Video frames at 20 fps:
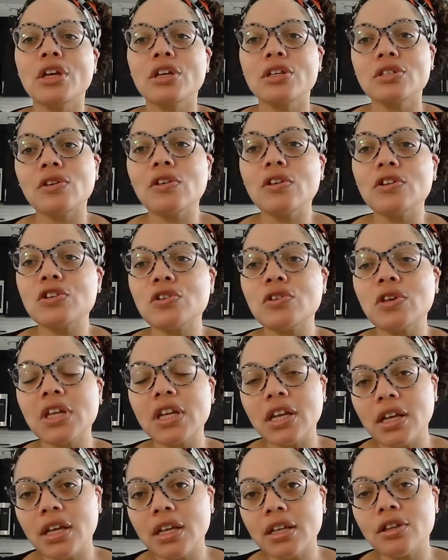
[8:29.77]
so that you
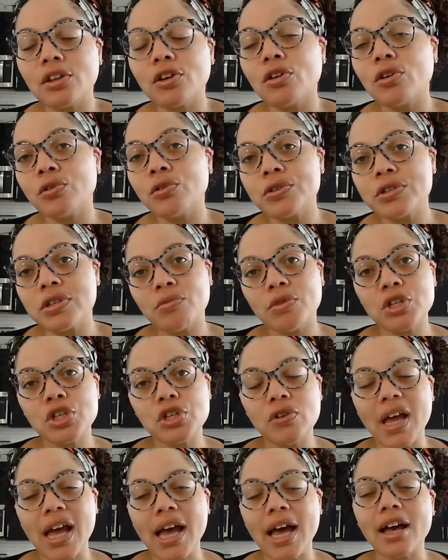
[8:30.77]
can hit the goals in
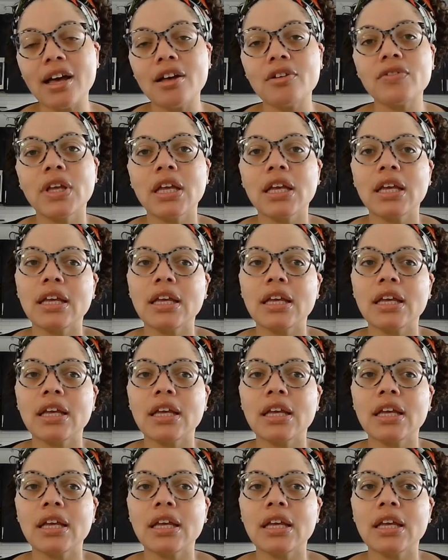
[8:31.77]
which you have.